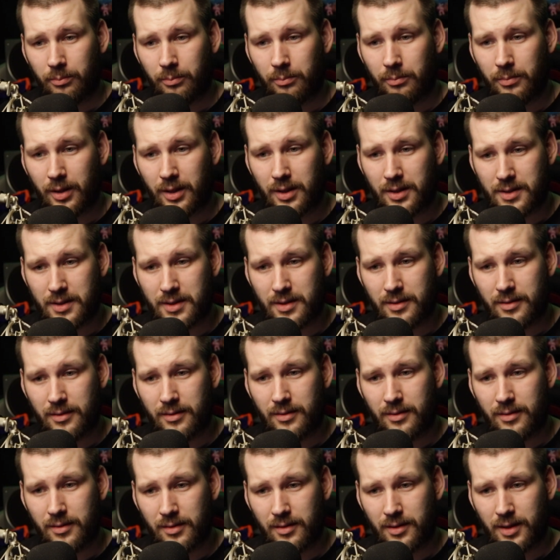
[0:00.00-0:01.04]
because
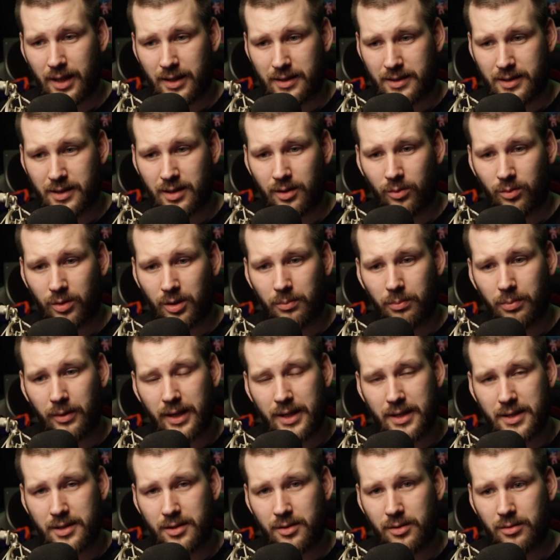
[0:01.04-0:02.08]
that's the only
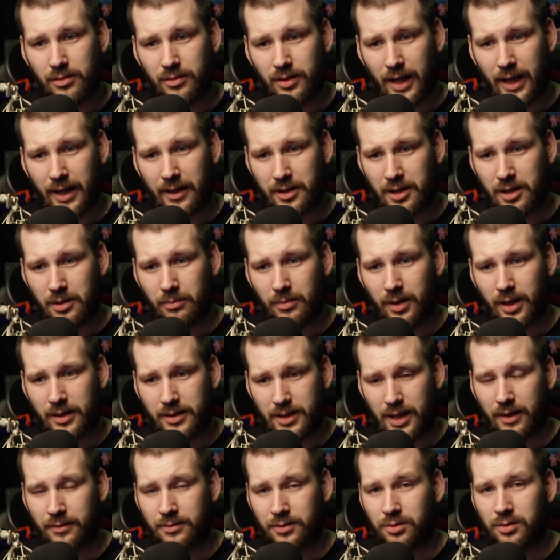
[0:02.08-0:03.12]
place you actually might
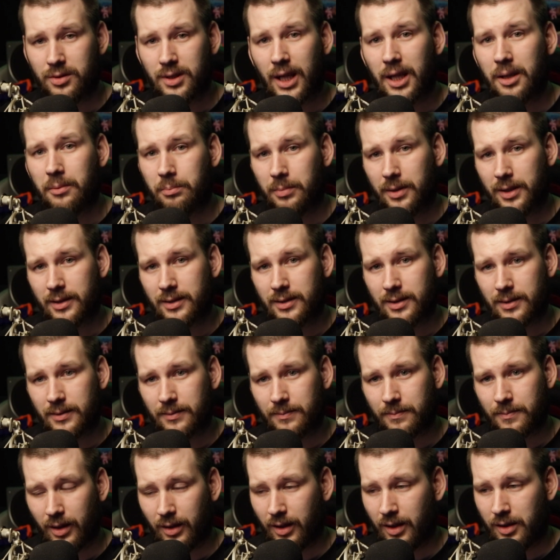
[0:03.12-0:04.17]
have to type it.
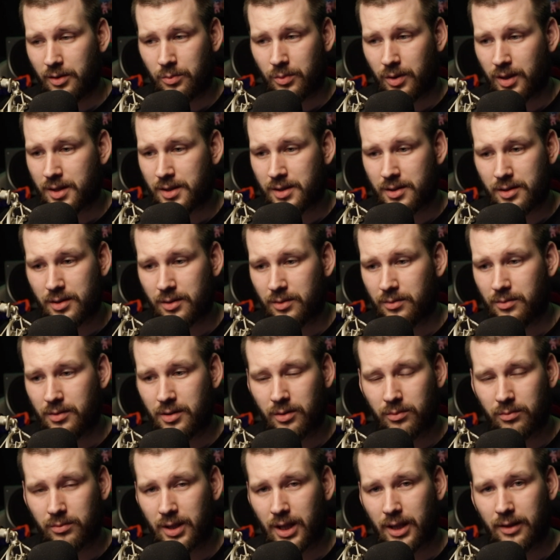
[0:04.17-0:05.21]
Otherwise you
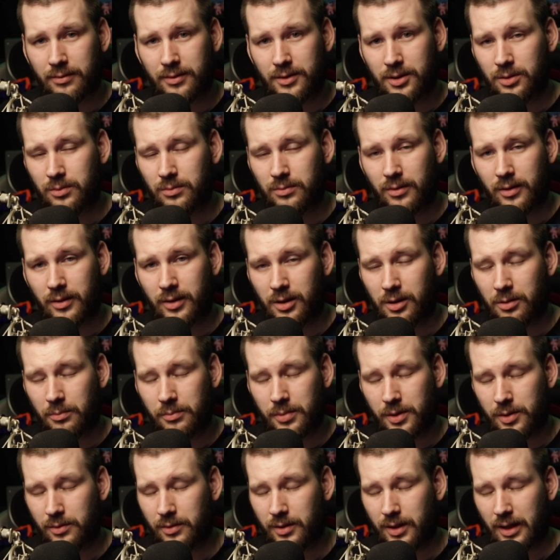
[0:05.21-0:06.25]
don't have to, the
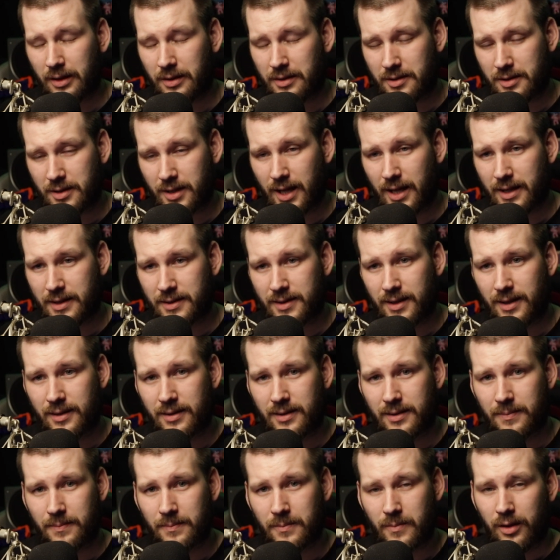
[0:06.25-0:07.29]
computer understands
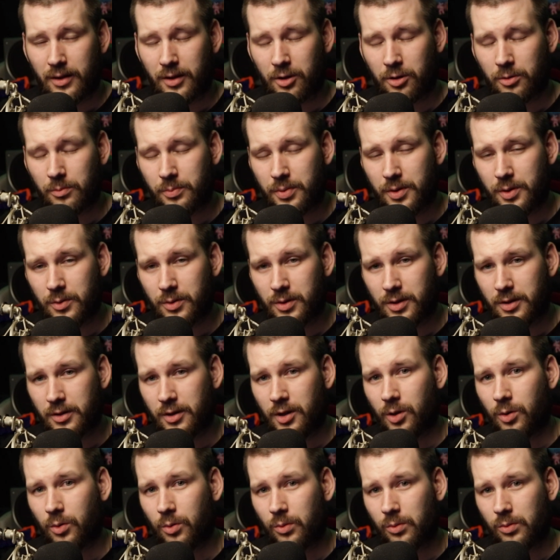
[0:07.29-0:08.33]
it. The computer
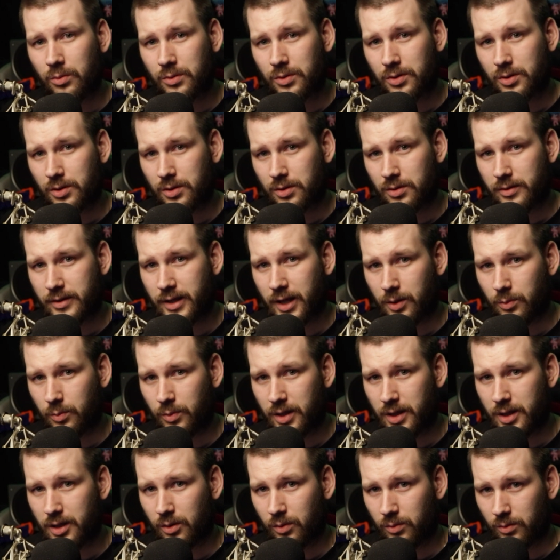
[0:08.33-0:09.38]
knows that
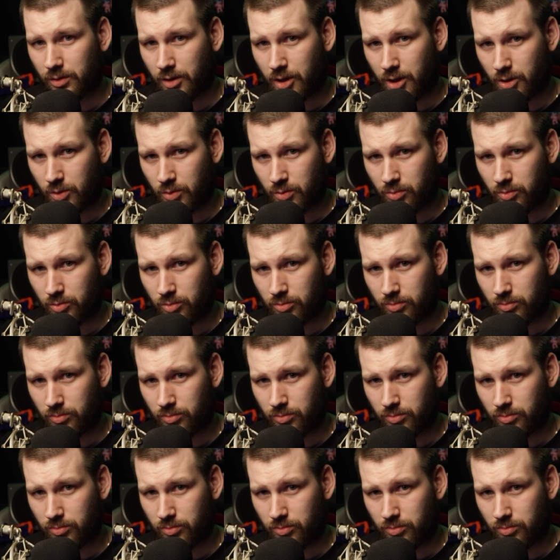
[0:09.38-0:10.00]
we don't know.